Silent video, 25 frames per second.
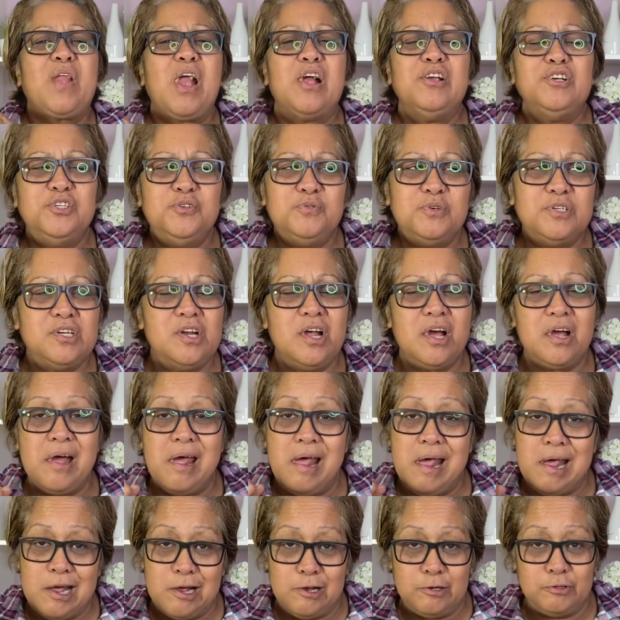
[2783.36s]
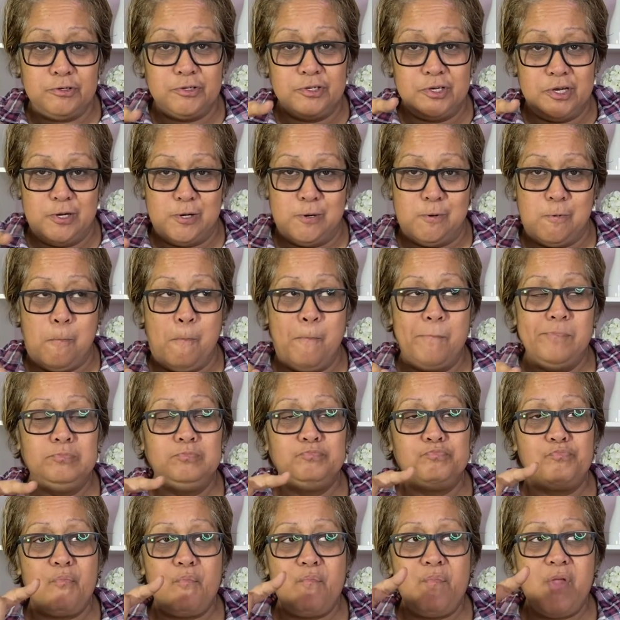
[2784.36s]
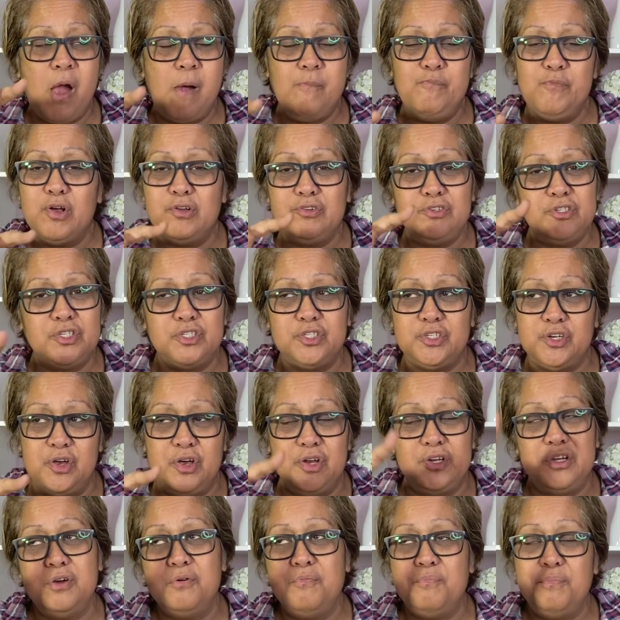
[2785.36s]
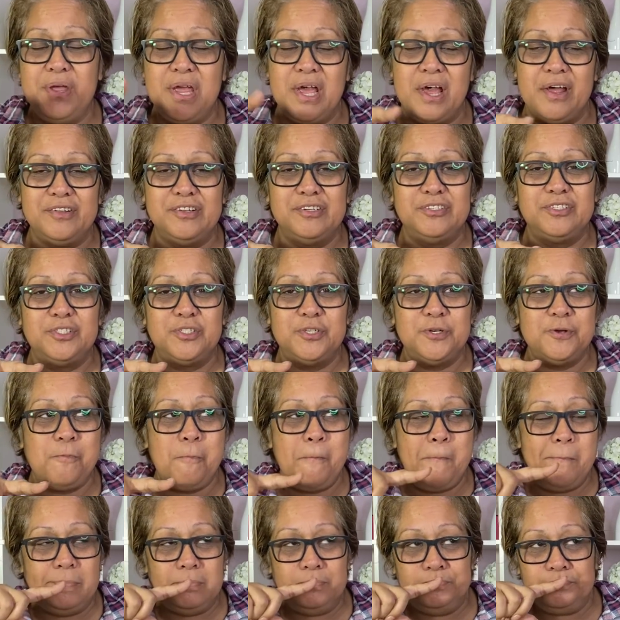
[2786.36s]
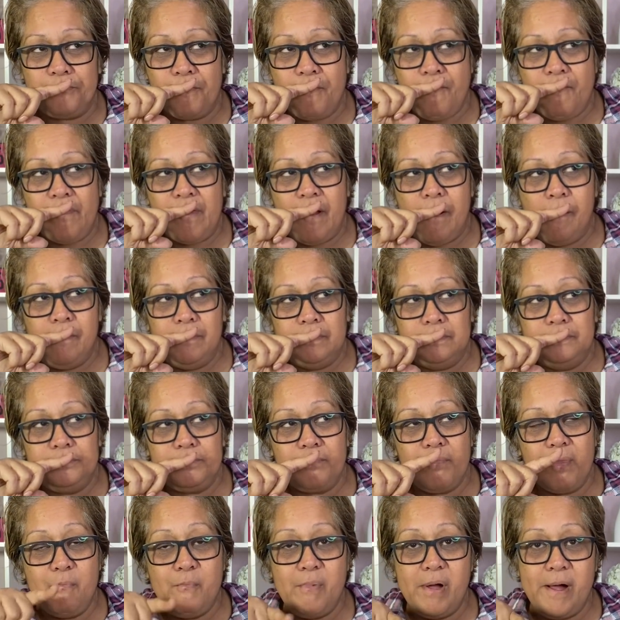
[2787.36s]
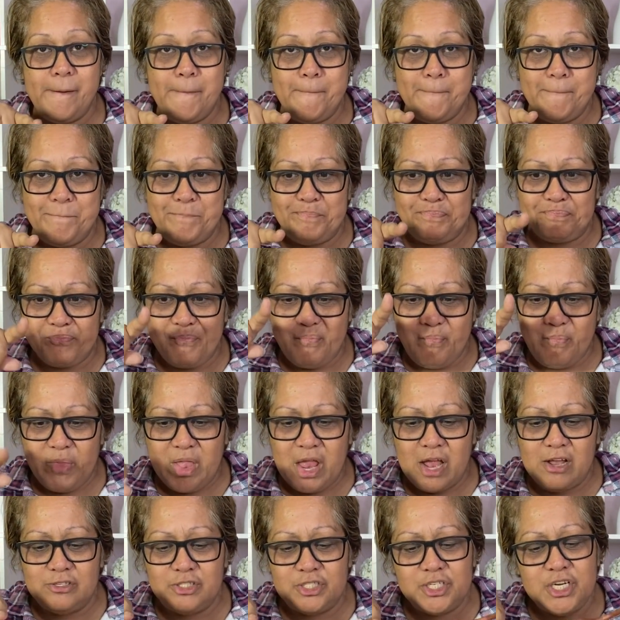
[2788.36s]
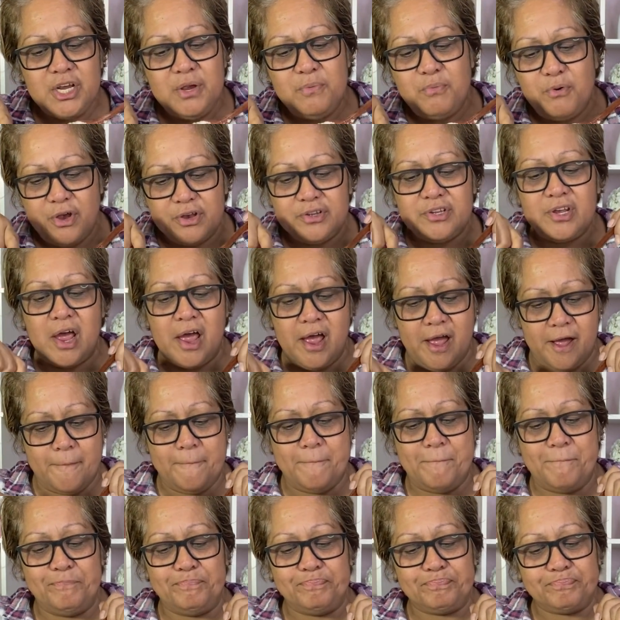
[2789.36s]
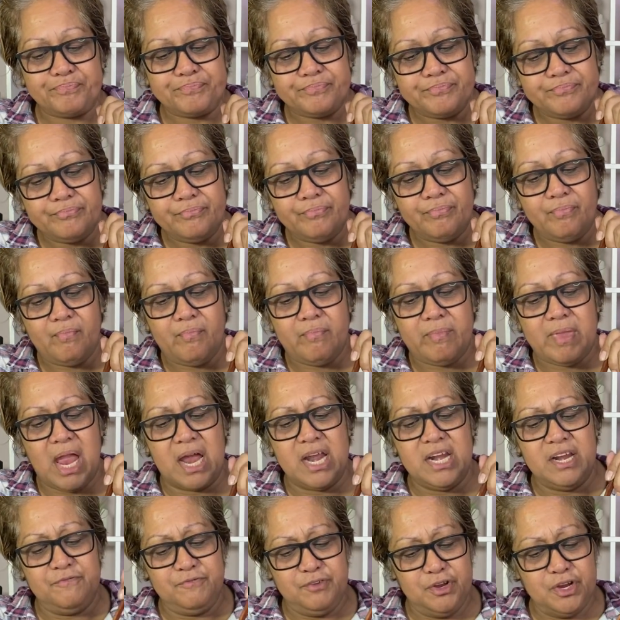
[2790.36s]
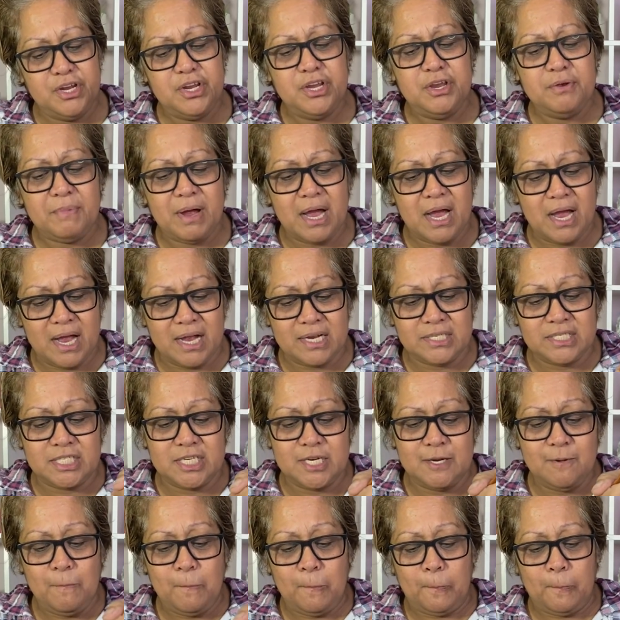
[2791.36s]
She was like a house girl. Not just her, there'll be others too. But she worked hard. And if you knew my auntie,